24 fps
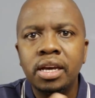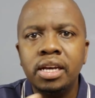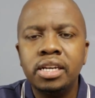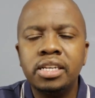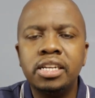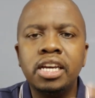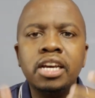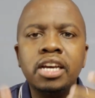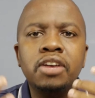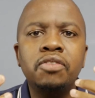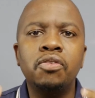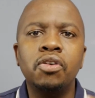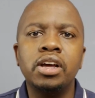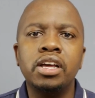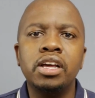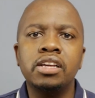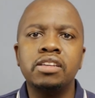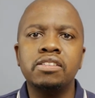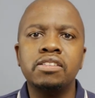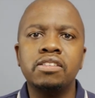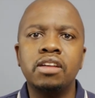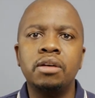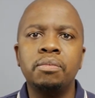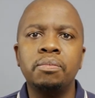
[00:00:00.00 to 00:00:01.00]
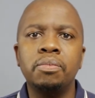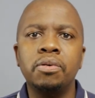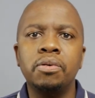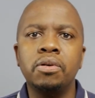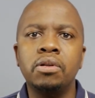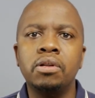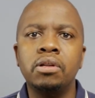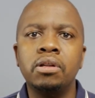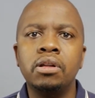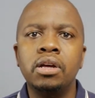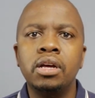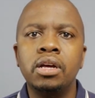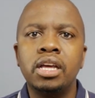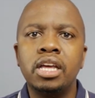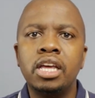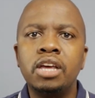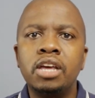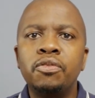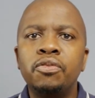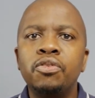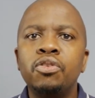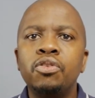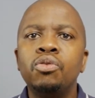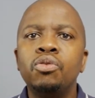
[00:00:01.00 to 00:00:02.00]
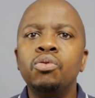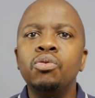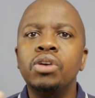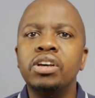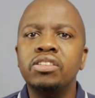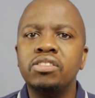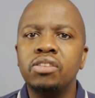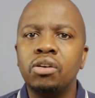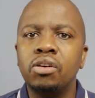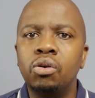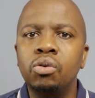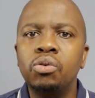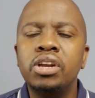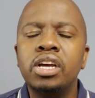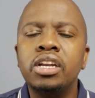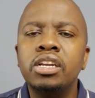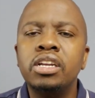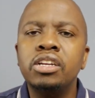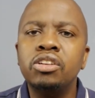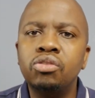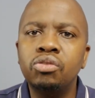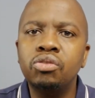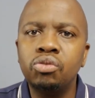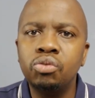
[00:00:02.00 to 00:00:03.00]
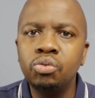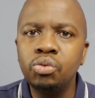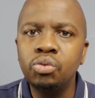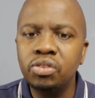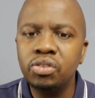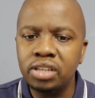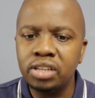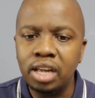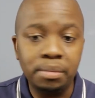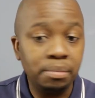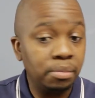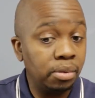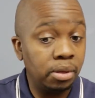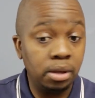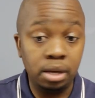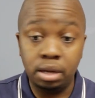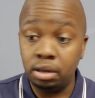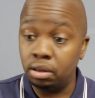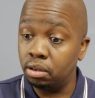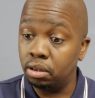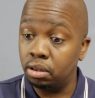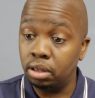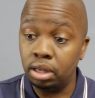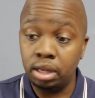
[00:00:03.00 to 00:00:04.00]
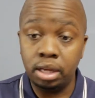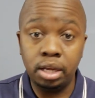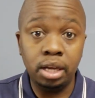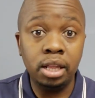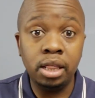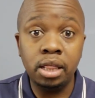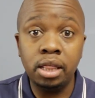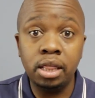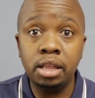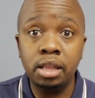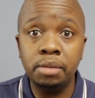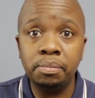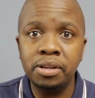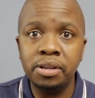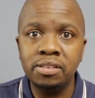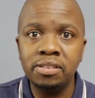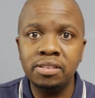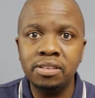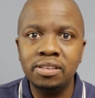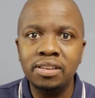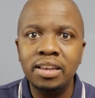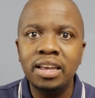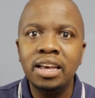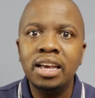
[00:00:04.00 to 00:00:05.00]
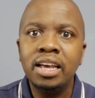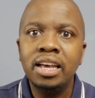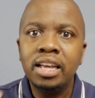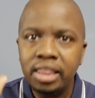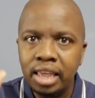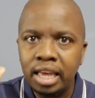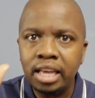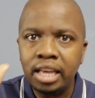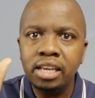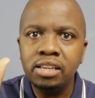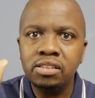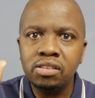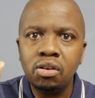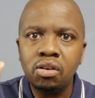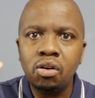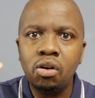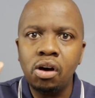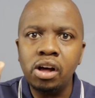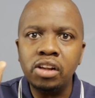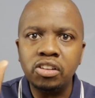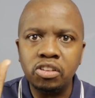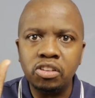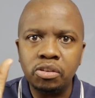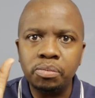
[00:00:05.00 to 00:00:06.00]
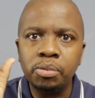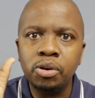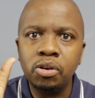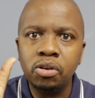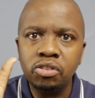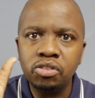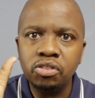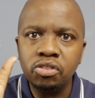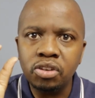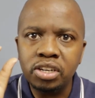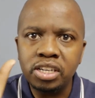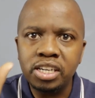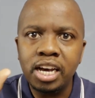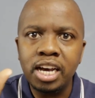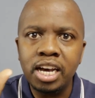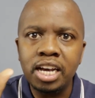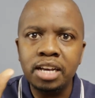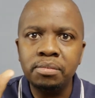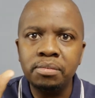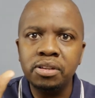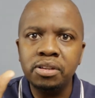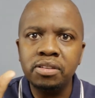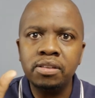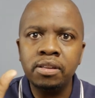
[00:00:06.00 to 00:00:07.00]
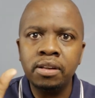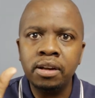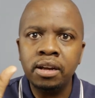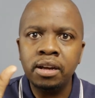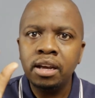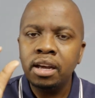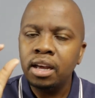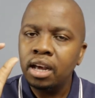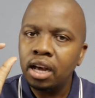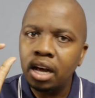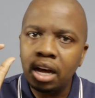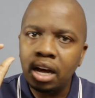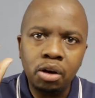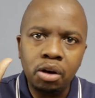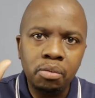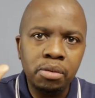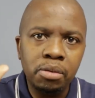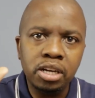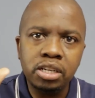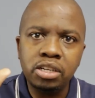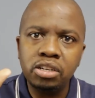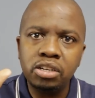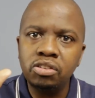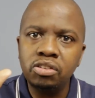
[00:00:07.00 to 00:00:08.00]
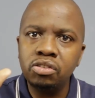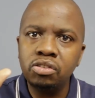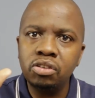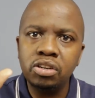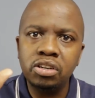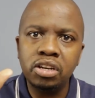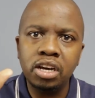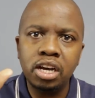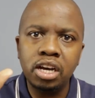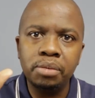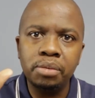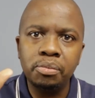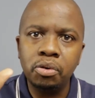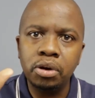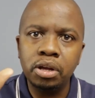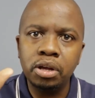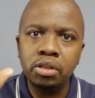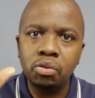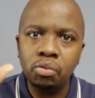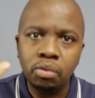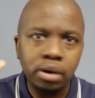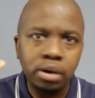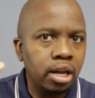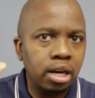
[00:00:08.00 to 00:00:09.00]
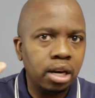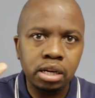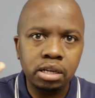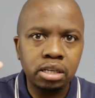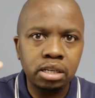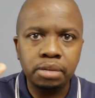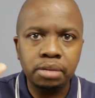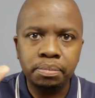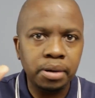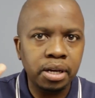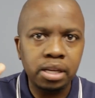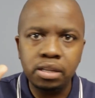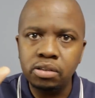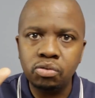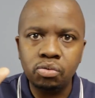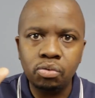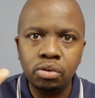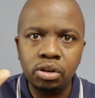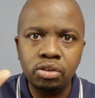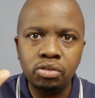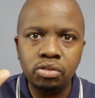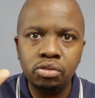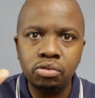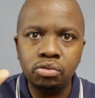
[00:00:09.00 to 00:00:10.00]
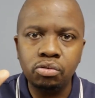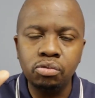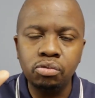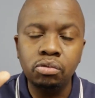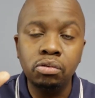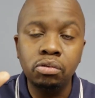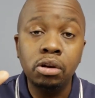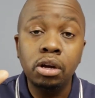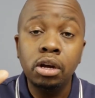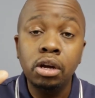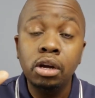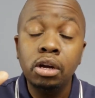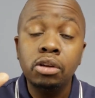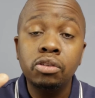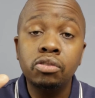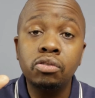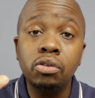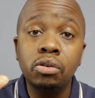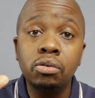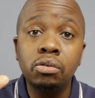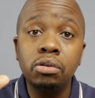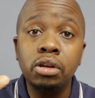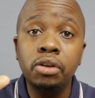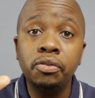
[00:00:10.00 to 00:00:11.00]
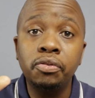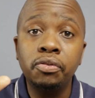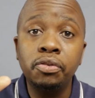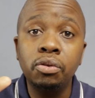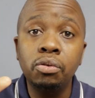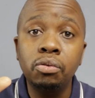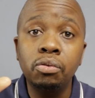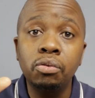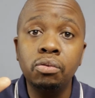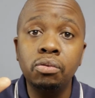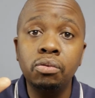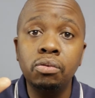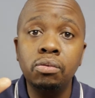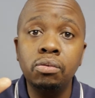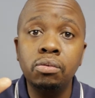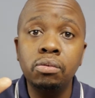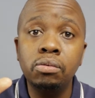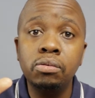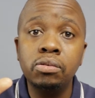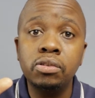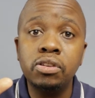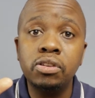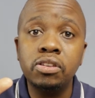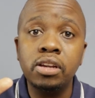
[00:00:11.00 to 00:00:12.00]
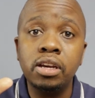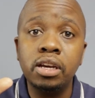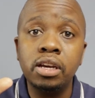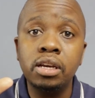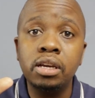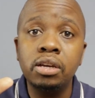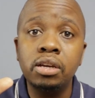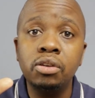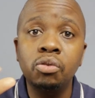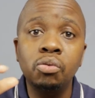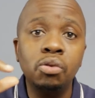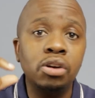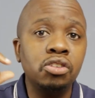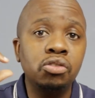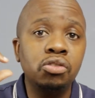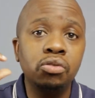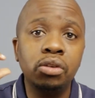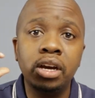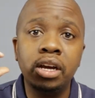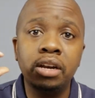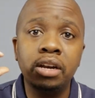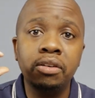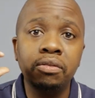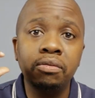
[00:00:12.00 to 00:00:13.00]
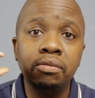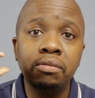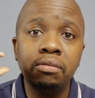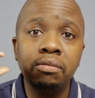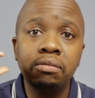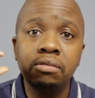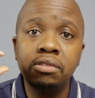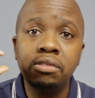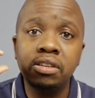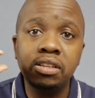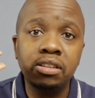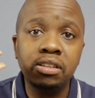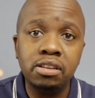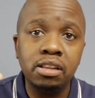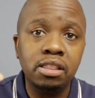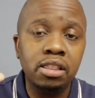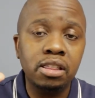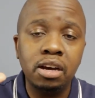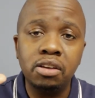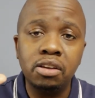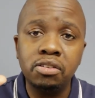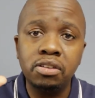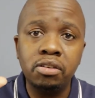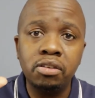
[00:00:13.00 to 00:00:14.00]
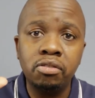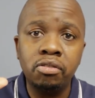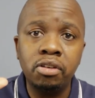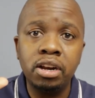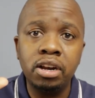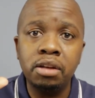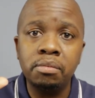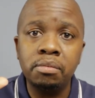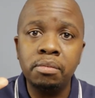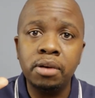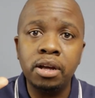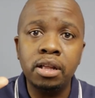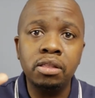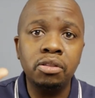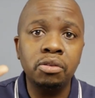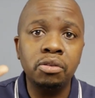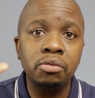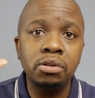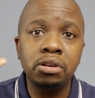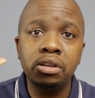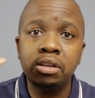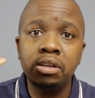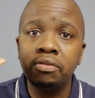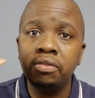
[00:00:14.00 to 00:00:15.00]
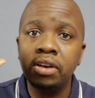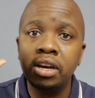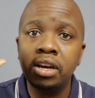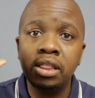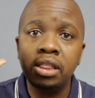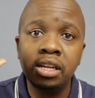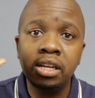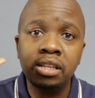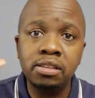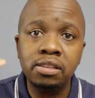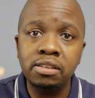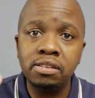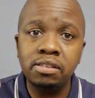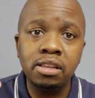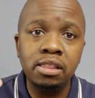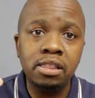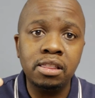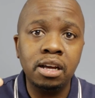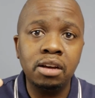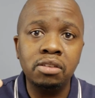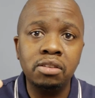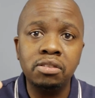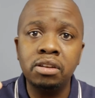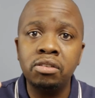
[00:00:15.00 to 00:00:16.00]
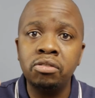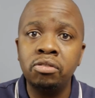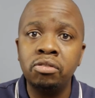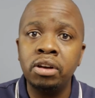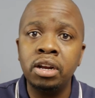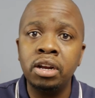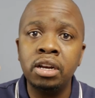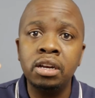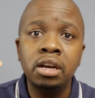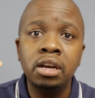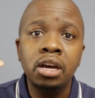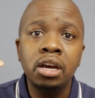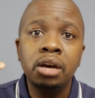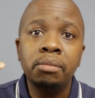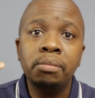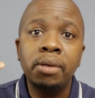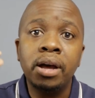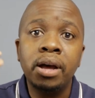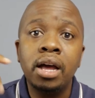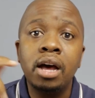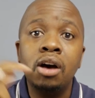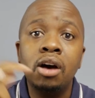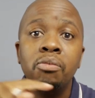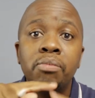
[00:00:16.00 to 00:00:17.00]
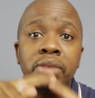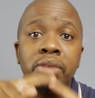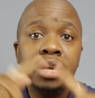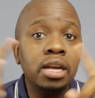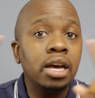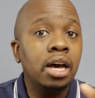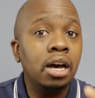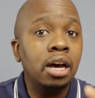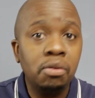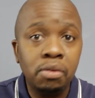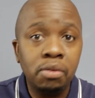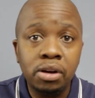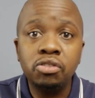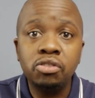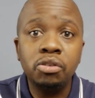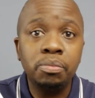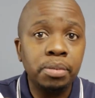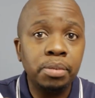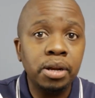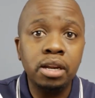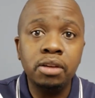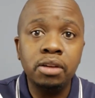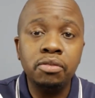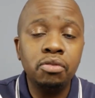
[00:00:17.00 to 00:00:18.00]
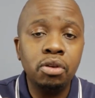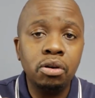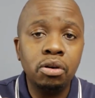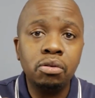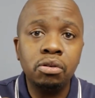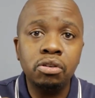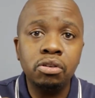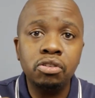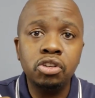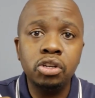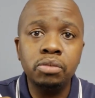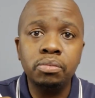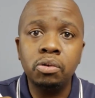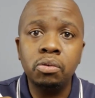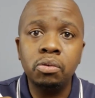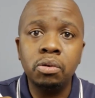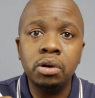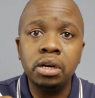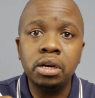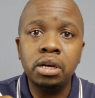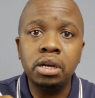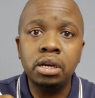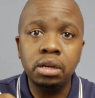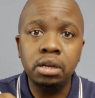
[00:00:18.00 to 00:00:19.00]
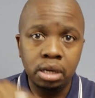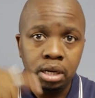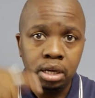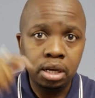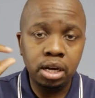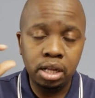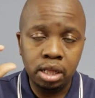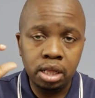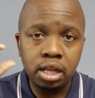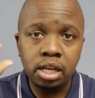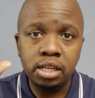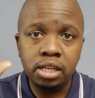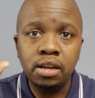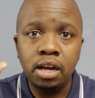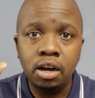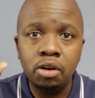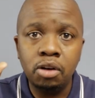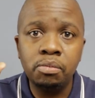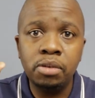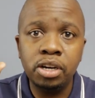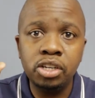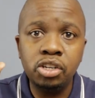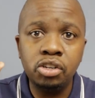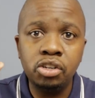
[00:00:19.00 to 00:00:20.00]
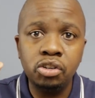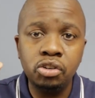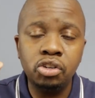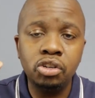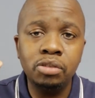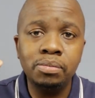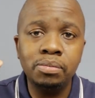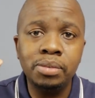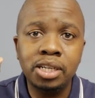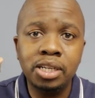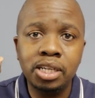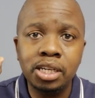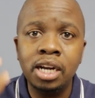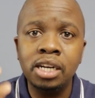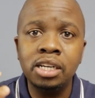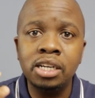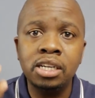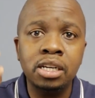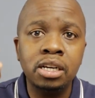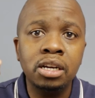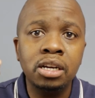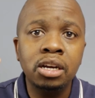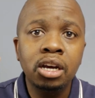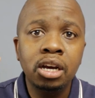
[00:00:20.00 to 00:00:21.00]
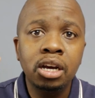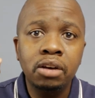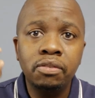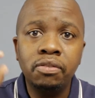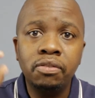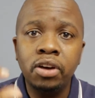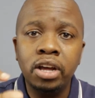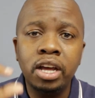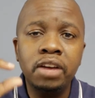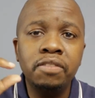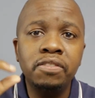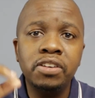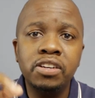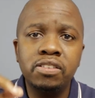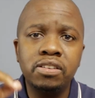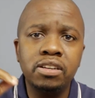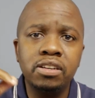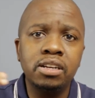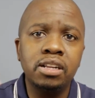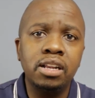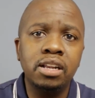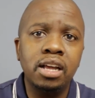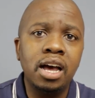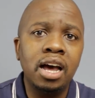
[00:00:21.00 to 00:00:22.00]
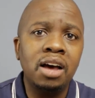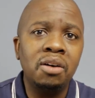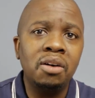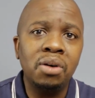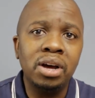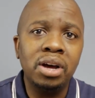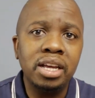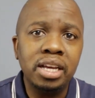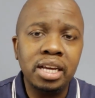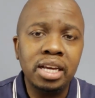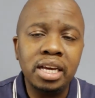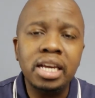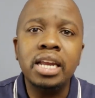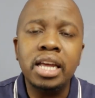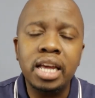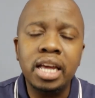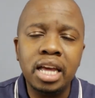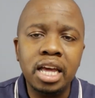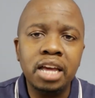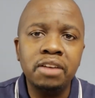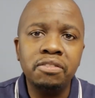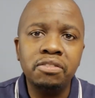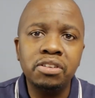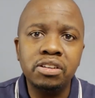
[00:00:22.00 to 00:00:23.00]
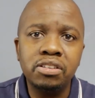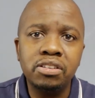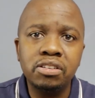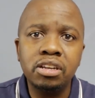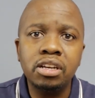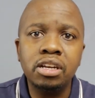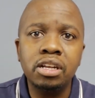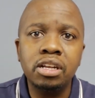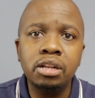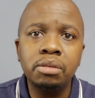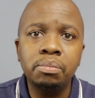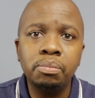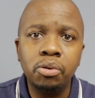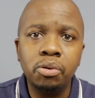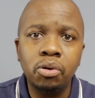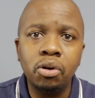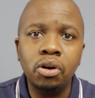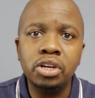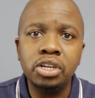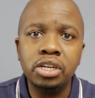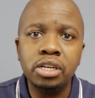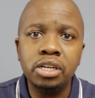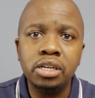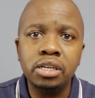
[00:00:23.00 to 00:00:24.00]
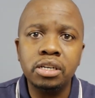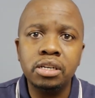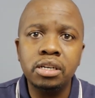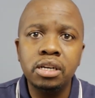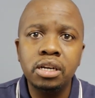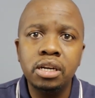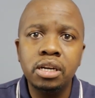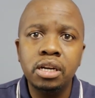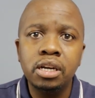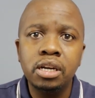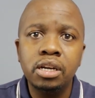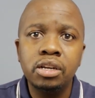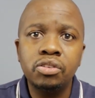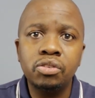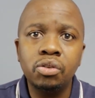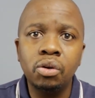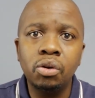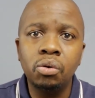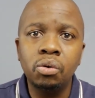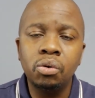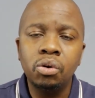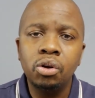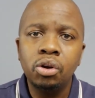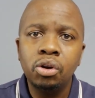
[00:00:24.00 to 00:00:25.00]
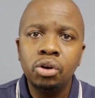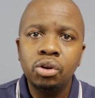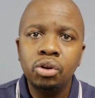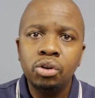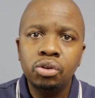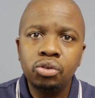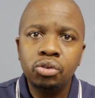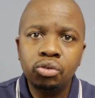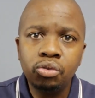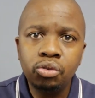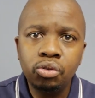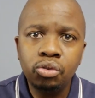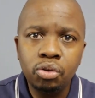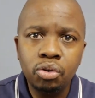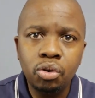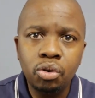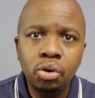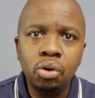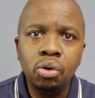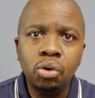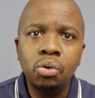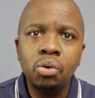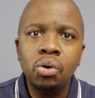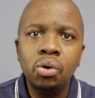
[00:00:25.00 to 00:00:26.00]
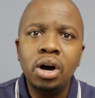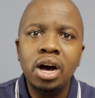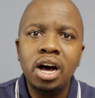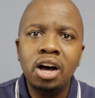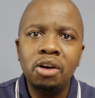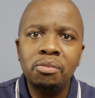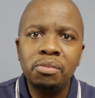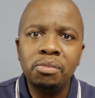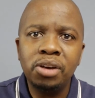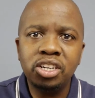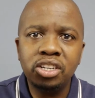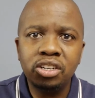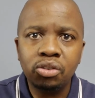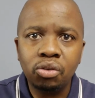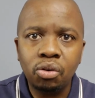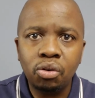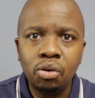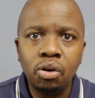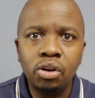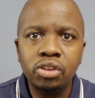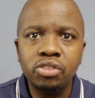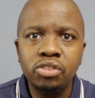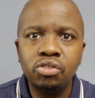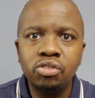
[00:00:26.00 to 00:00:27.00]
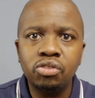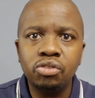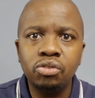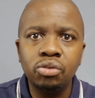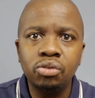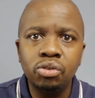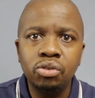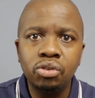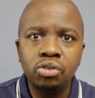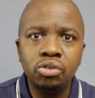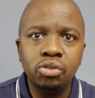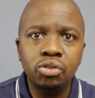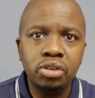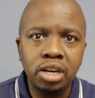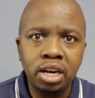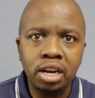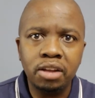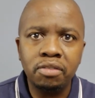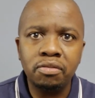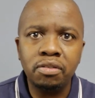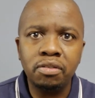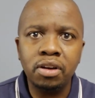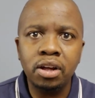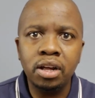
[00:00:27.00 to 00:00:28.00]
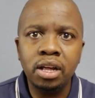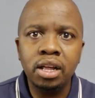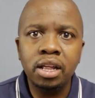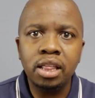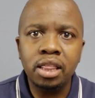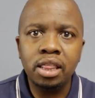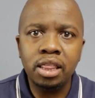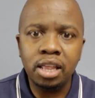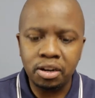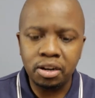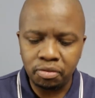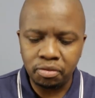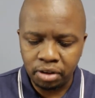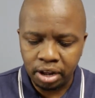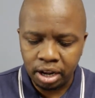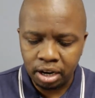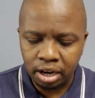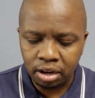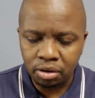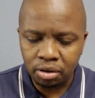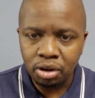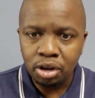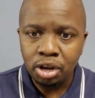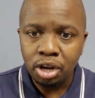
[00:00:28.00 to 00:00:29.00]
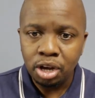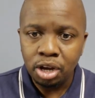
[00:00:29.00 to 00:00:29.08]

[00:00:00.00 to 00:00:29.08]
Take, for example, if you as an owner need to do something in the business, there is a cost because your time is there. How much is your time worth? Well, it depends what you do. So if you say you want to earn 60,000 Rand a month, you will divide that 60,000 Rand by how many hours you believe you're going to be working. And that's how much you should be charging for every single hour in every single project. So do you know how much it costs you to deliver that value?